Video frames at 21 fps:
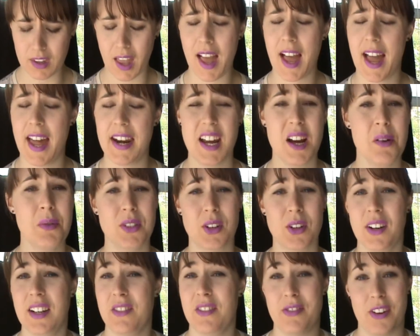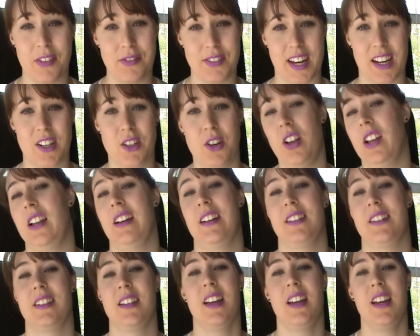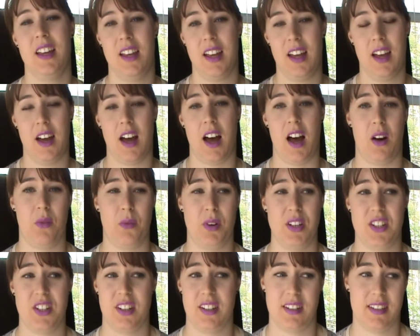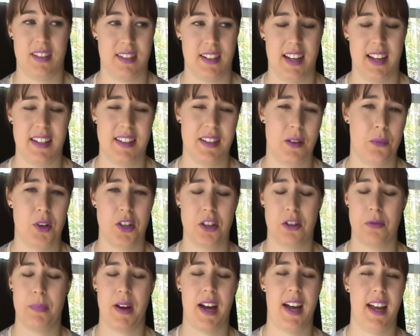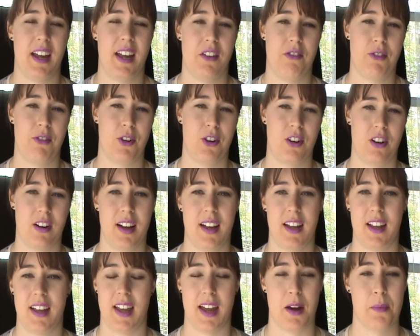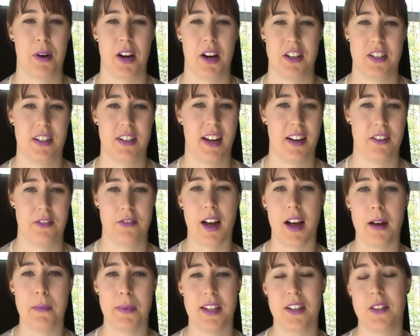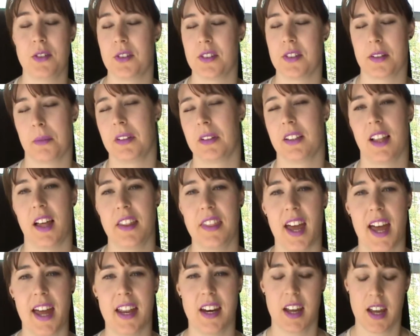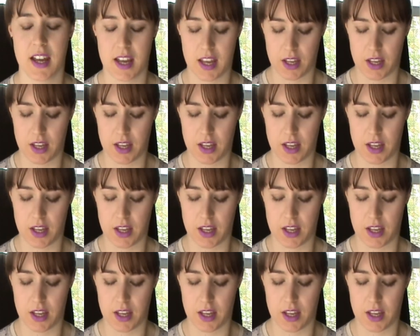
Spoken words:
And it was only $15, which is less than what you'd pay for a hairbrush at Farmers or something like that.